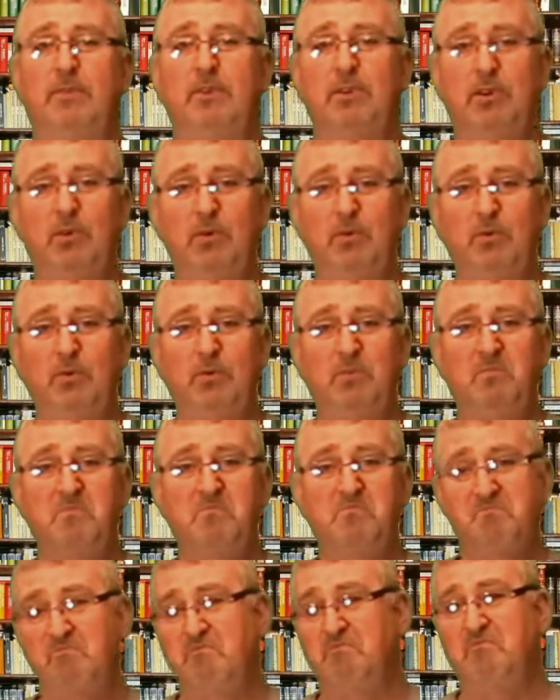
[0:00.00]
to
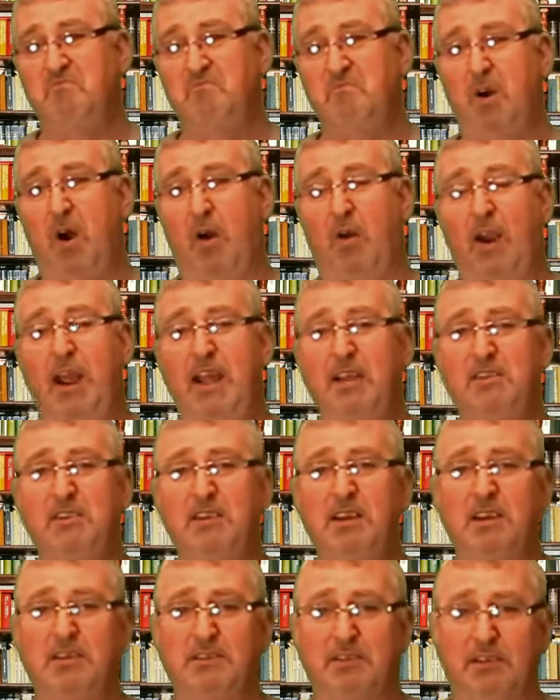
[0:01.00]
our
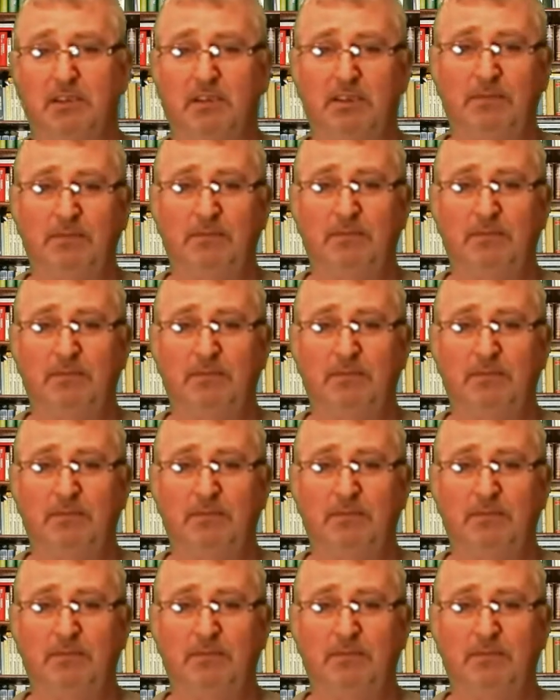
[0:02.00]
ancestor,